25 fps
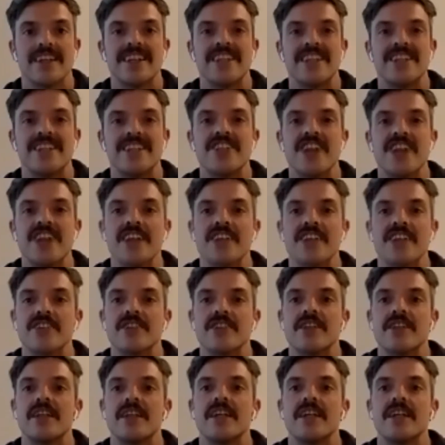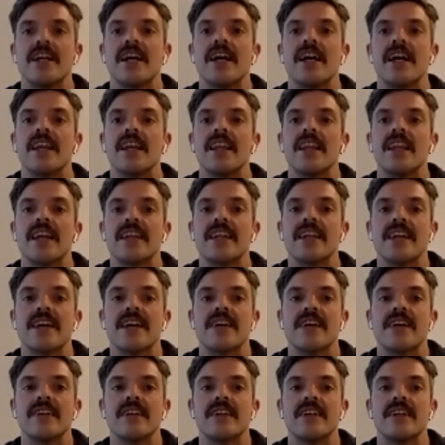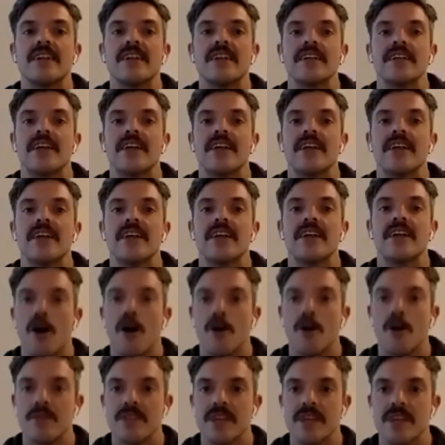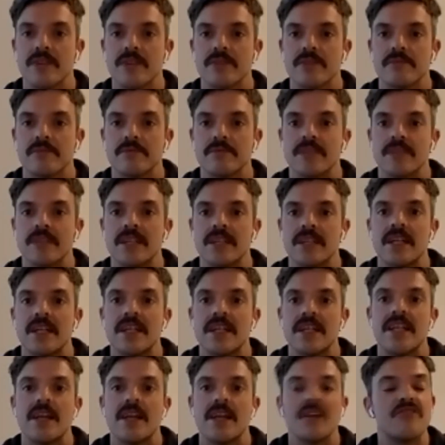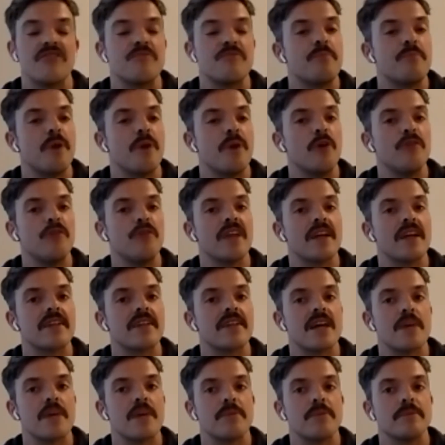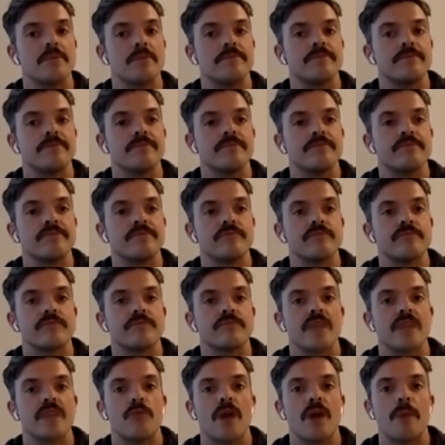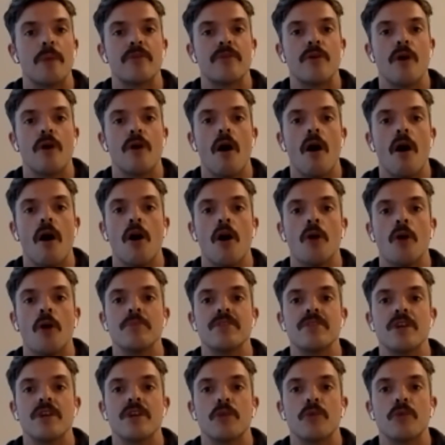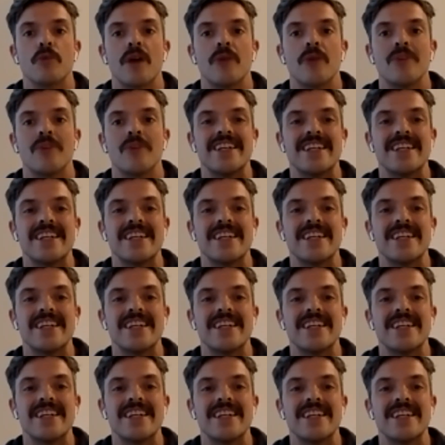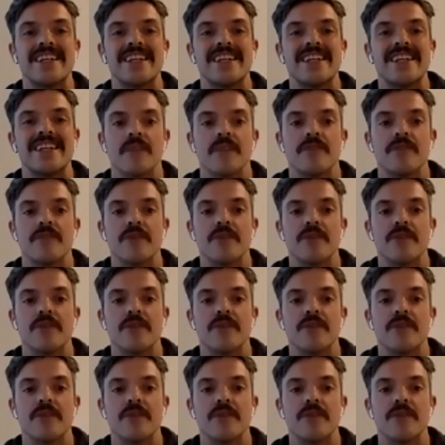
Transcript: change. Leg down, arms down. Now lift both legs up and wrap your arms around the knees. If you